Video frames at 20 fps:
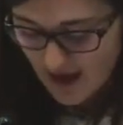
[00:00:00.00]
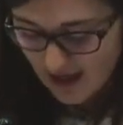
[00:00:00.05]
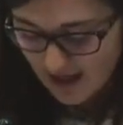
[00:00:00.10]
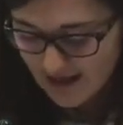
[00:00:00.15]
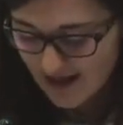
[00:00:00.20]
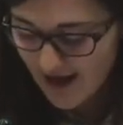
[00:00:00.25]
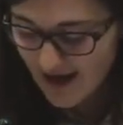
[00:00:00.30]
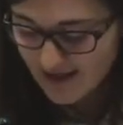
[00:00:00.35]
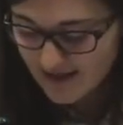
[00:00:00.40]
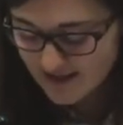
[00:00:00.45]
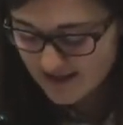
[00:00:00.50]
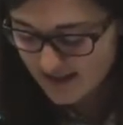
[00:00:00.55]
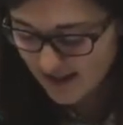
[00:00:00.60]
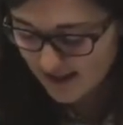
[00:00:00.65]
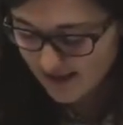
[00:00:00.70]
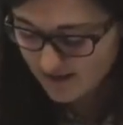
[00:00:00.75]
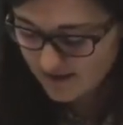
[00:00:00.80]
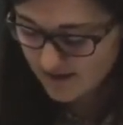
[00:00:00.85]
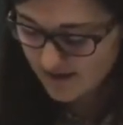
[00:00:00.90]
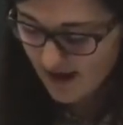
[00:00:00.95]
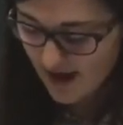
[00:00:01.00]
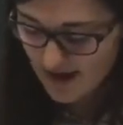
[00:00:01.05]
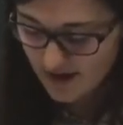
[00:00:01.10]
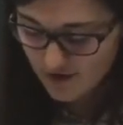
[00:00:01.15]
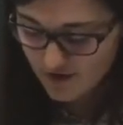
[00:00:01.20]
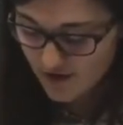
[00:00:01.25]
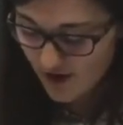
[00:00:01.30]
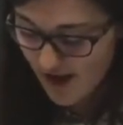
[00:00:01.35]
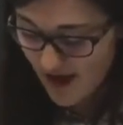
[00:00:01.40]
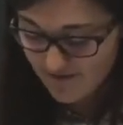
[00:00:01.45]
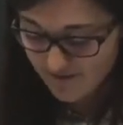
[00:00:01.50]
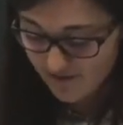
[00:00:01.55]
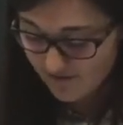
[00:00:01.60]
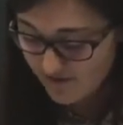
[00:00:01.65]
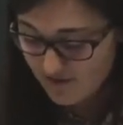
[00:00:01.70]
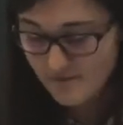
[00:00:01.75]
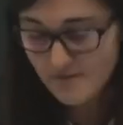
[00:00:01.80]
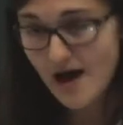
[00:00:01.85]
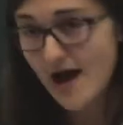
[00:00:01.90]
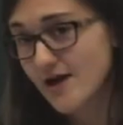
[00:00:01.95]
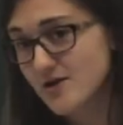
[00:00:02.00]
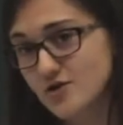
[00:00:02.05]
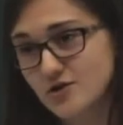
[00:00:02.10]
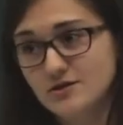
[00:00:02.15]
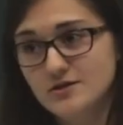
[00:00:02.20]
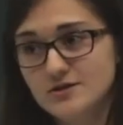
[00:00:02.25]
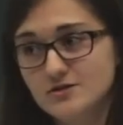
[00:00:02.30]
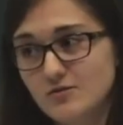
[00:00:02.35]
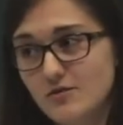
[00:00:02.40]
In hindsight, I could not have even imagined